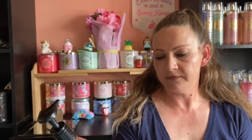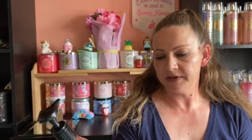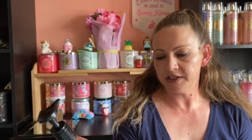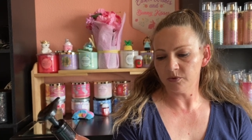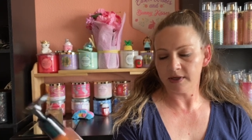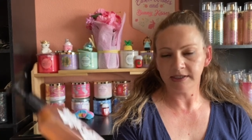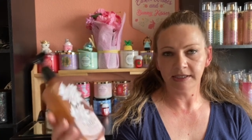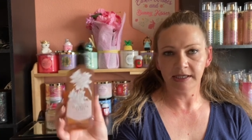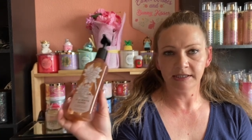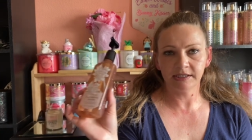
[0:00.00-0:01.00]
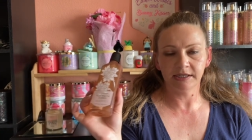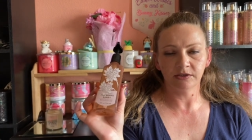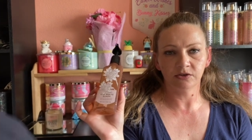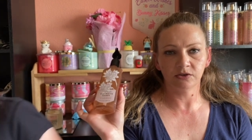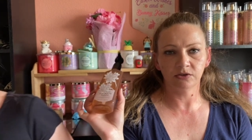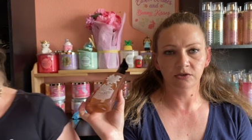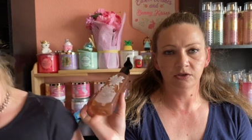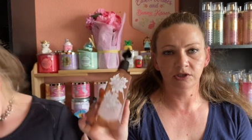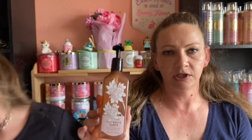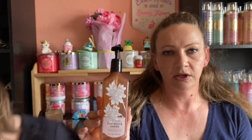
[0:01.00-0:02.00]
Fiji White Sands Gentle
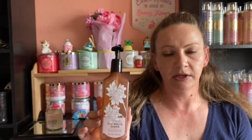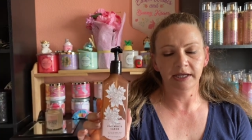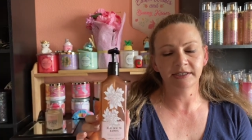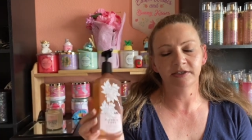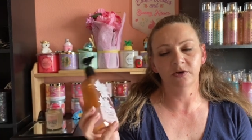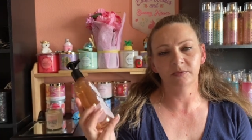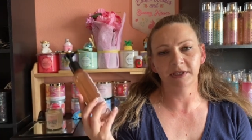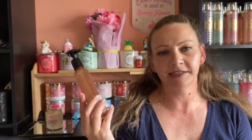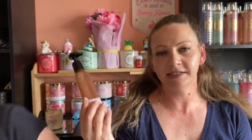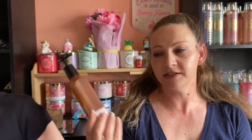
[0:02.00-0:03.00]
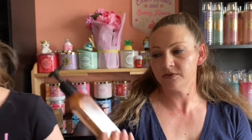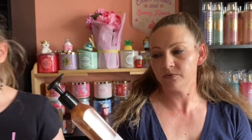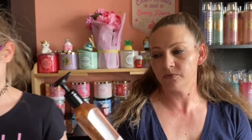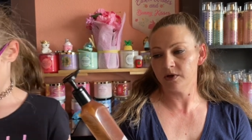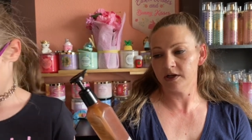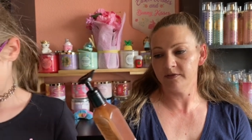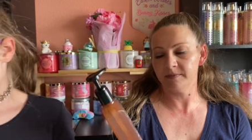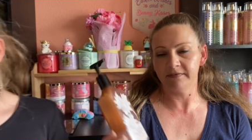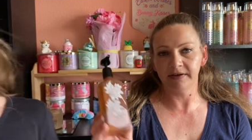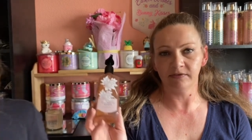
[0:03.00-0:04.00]
Gel Hand Soap. This is one of
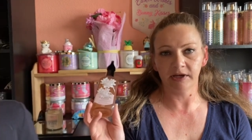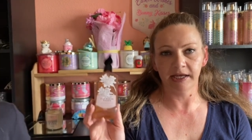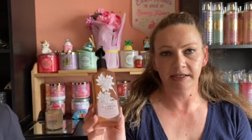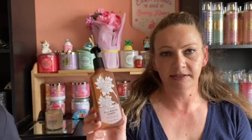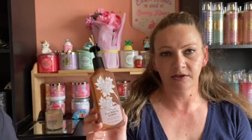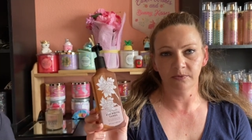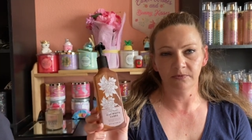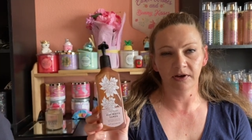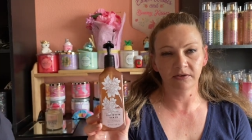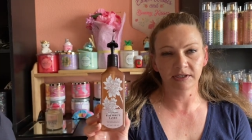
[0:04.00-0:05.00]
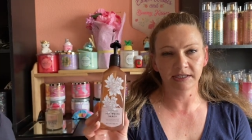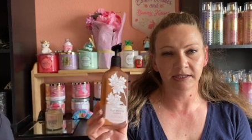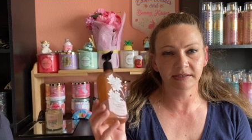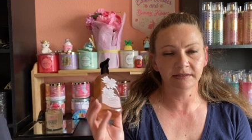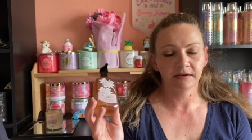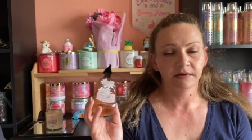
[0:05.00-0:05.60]
my favorite hand soap fragrances.